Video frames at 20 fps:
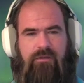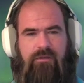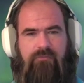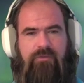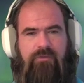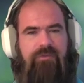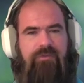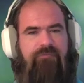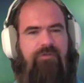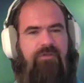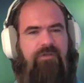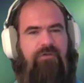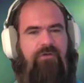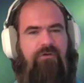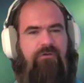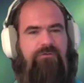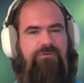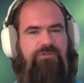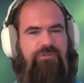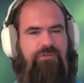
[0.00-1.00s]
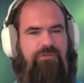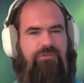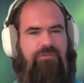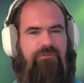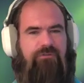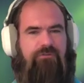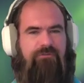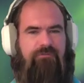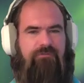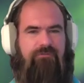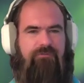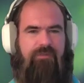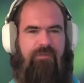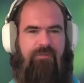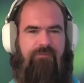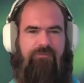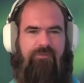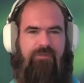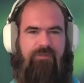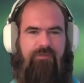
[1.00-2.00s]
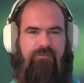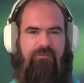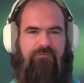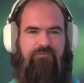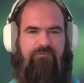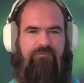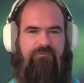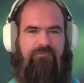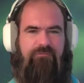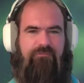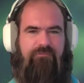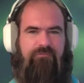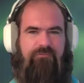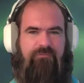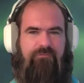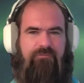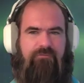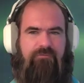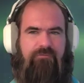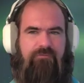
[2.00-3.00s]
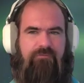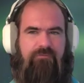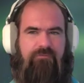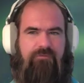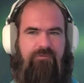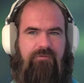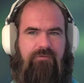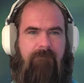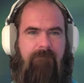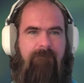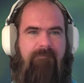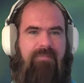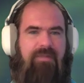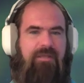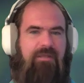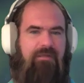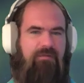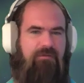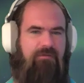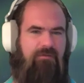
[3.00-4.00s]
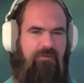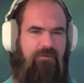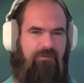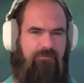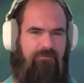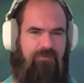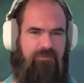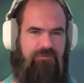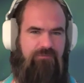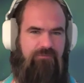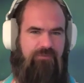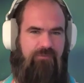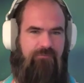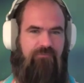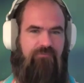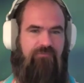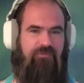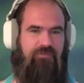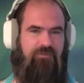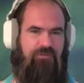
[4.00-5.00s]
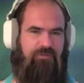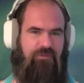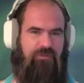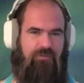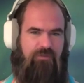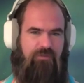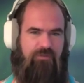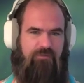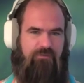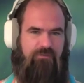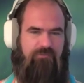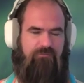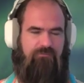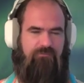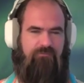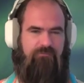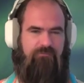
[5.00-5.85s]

We live in a culture that thinks men are meant to represent yang